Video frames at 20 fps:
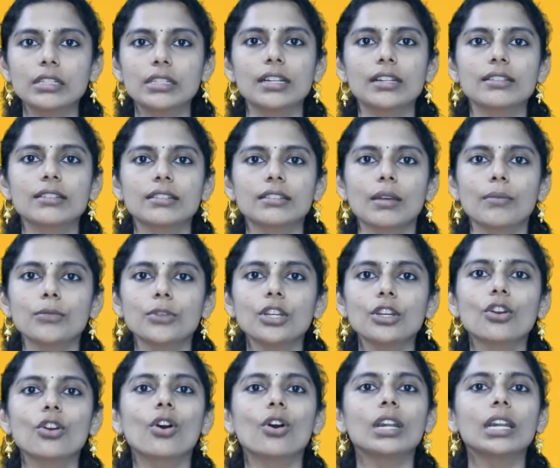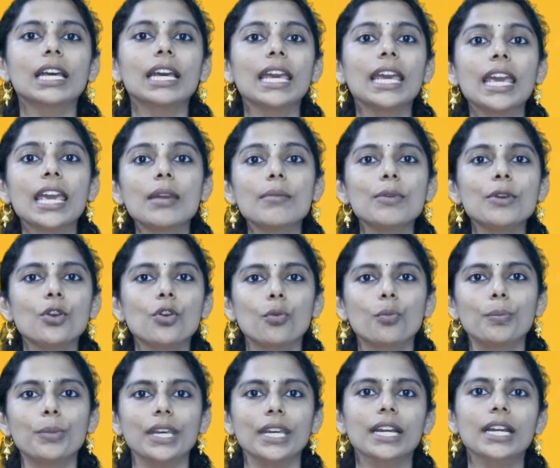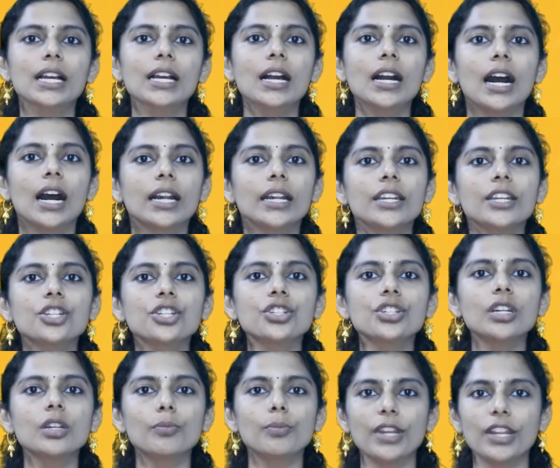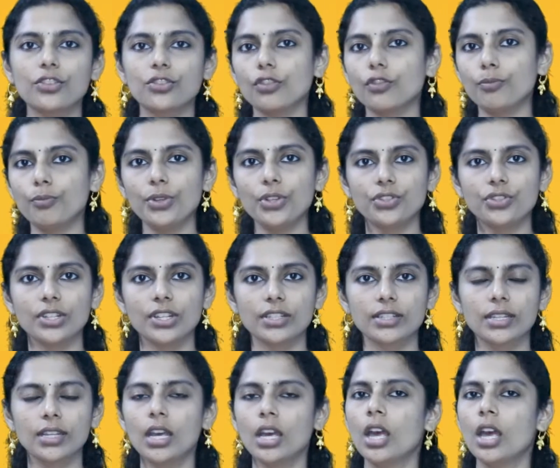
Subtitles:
there is something called ABOP, Additional Place of Business.